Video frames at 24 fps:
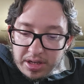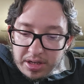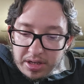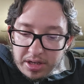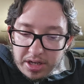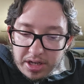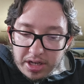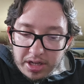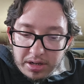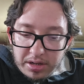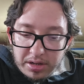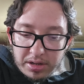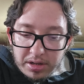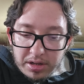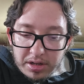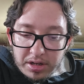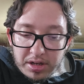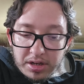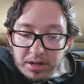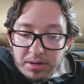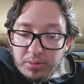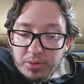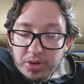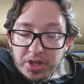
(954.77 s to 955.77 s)
And
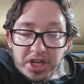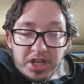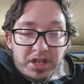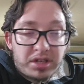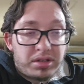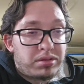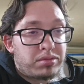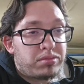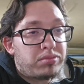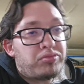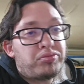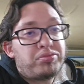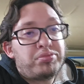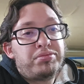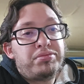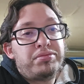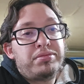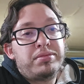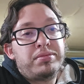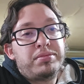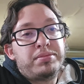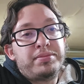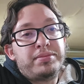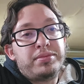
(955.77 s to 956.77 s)
when I
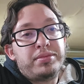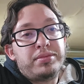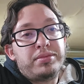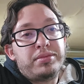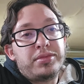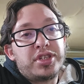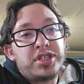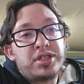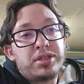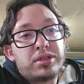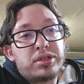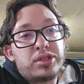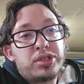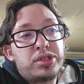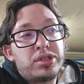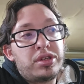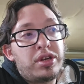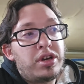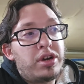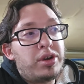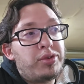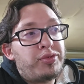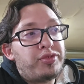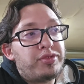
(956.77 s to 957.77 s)
get the
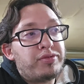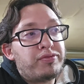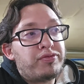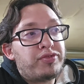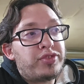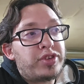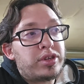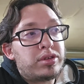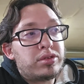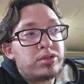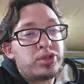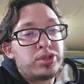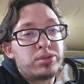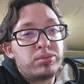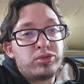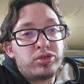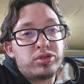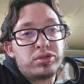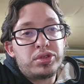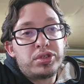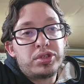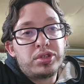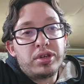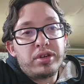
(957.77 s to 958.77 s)
stuff and figure some
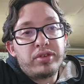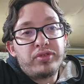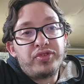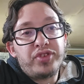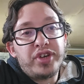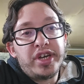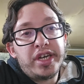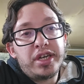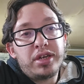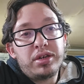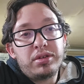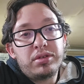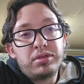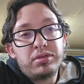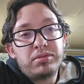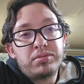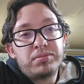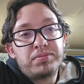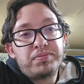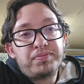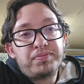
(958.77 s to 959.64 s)
more stuff out,